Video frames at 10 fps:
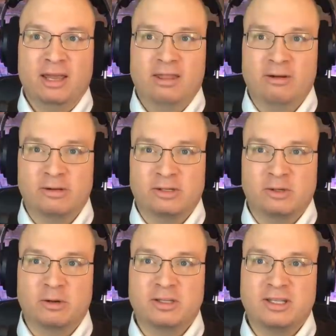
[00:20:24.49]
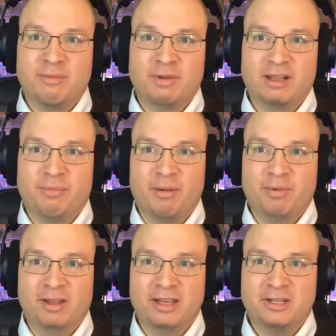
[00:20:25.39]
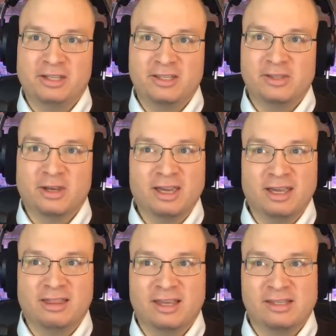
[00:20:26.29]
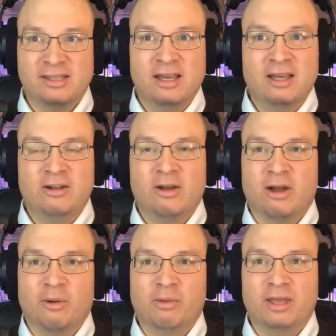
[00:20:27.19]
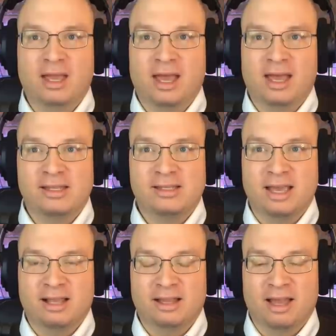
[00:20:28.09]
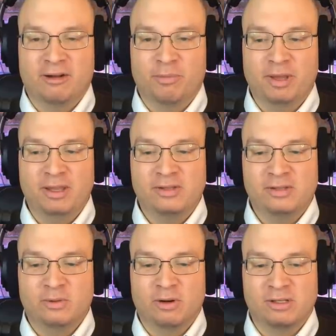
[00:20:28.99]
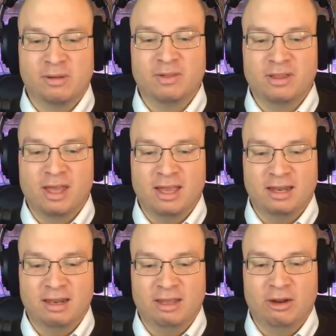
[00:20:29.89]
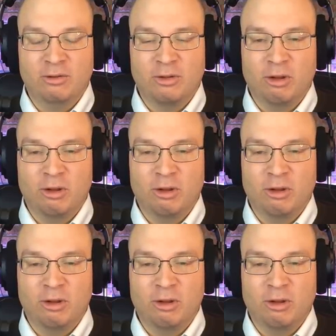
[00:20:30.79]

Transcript: there's a certain segment of the population that's looking at this not only as a collector piece or something they can you know